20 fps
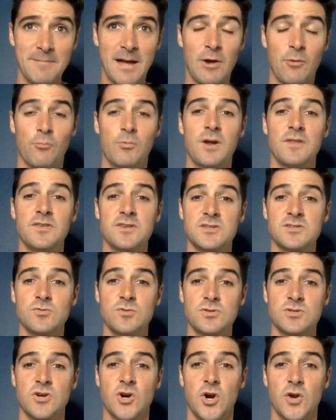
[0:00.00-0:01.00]
I read this
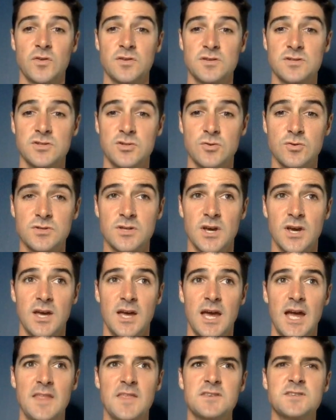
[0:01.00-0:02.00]
news and heard this news.
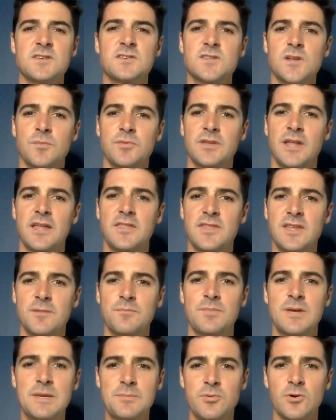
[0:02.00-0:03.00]
And this is something I
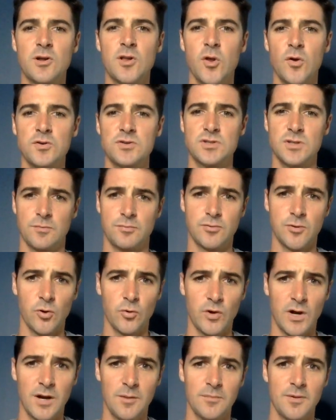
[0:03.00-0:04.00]
think people close to the
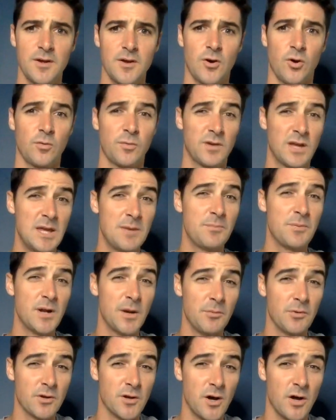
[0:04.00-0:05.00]
program or keeping
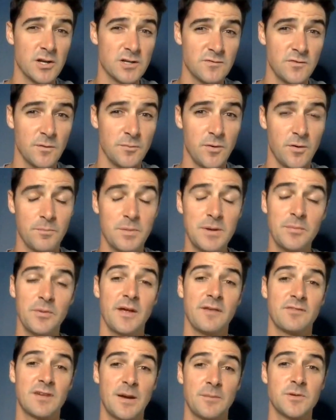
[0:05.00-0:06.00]
up with college football, people that
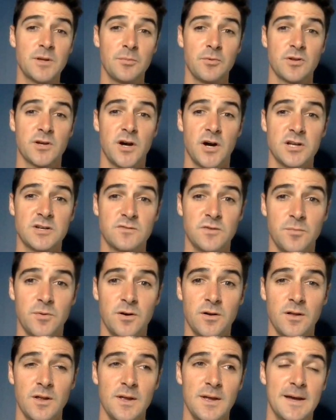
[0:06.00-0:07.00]
have kept up with college
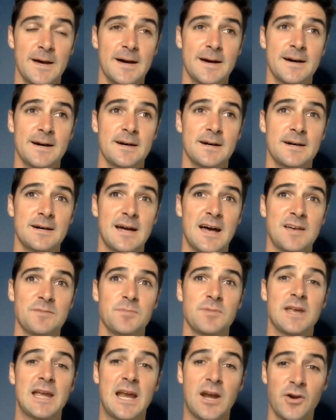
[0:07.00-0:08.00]
football, uh, have
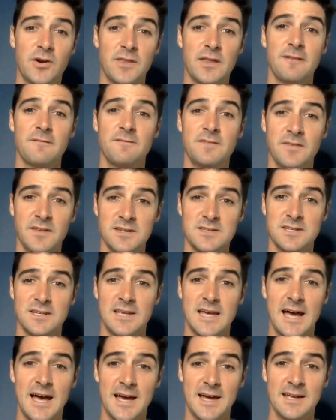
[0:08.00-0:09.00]
been hearing that Finley is the
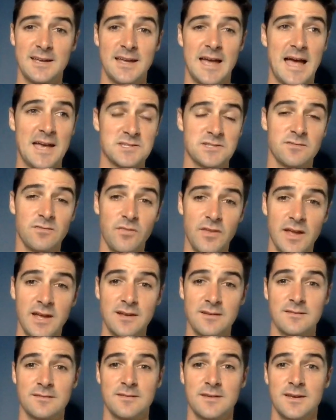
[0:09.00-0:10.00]
guy as of
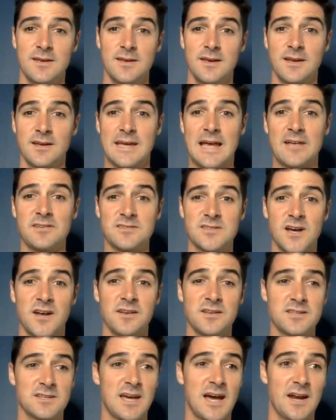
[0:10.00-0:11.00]
late, and, and Calzada
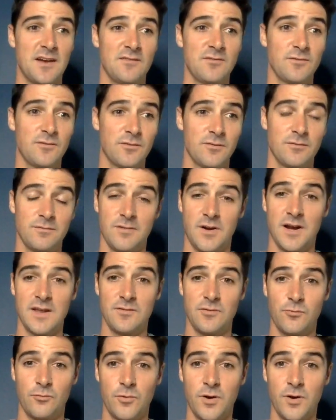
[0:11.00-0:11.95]
is kind of not even